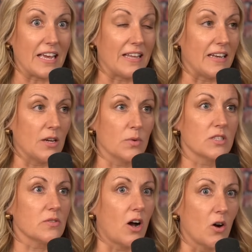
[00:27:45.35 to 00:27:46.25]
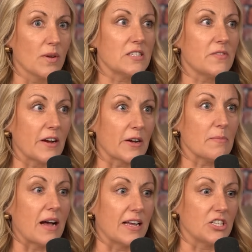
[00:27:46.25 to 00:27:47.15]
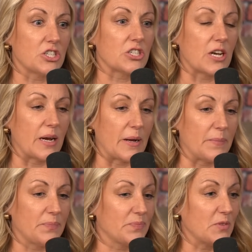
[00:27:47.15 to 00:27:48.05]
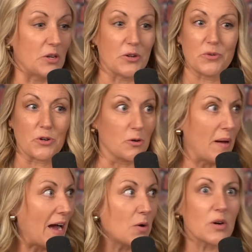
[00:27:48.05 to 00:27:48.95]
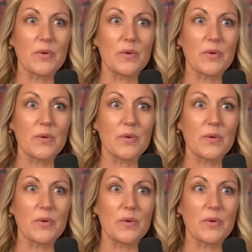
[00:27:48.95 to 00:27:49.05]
And it was always very much, um, you know, girl power.